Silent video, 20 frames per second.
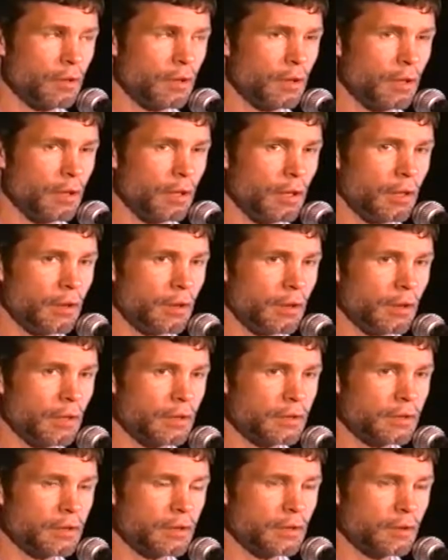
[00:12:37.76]
And I
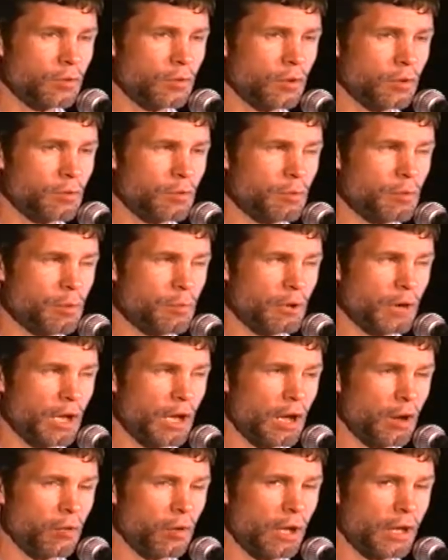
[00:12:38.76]
can't quite remember
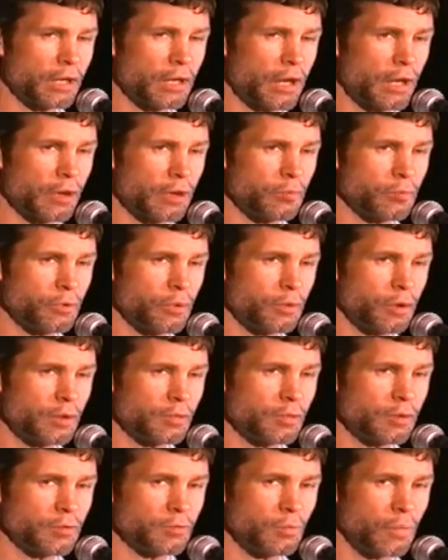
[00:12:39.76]
how I got up there. I
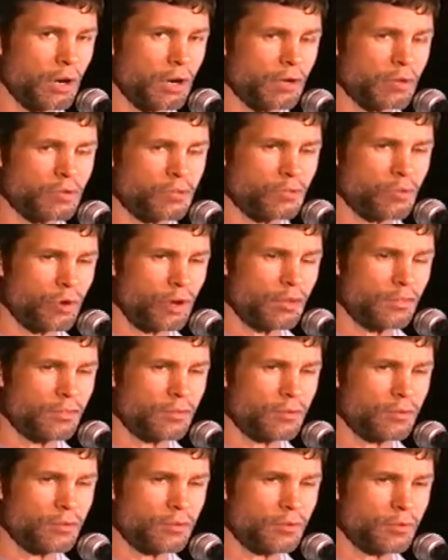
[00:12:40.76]
think Mark
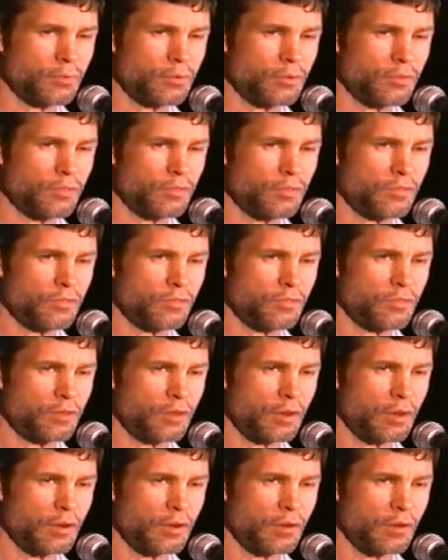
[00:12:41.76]
Dresser was
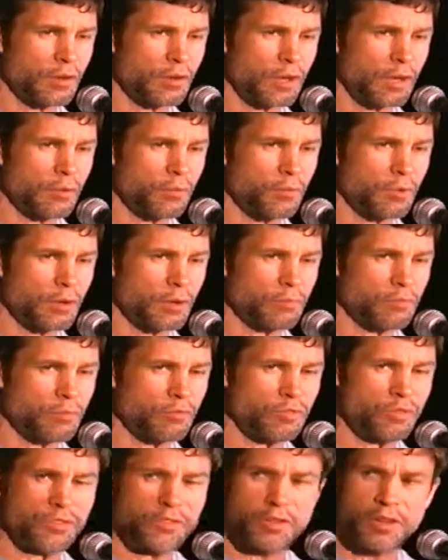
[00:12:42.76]
there, and I went up to
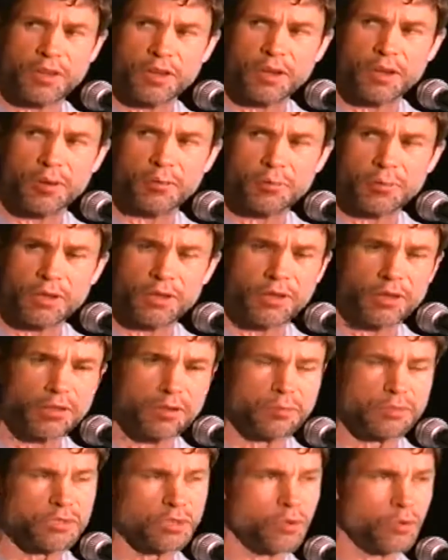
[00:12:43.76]
visit him. And then
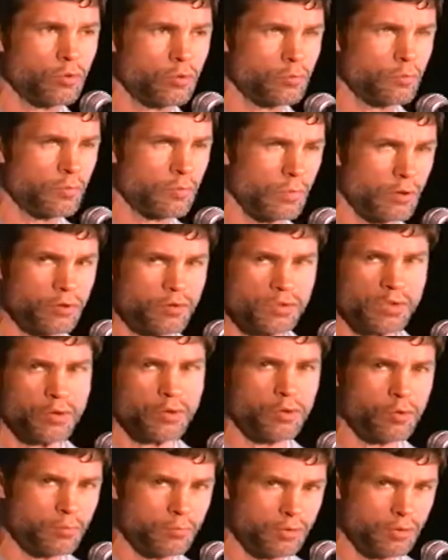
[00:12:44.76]
there was a whole
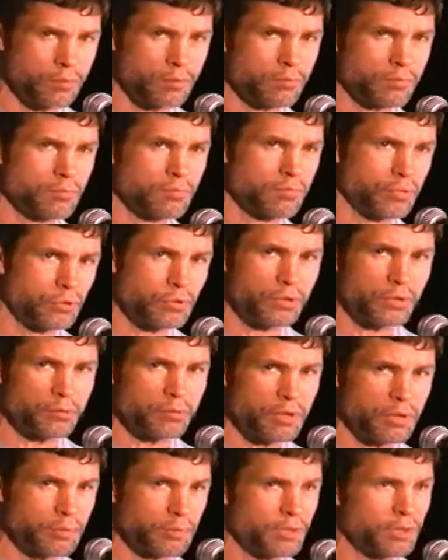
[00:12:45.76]
pool of
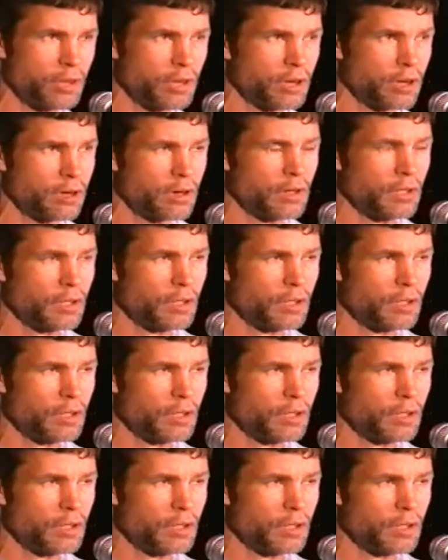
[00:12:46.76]
people there,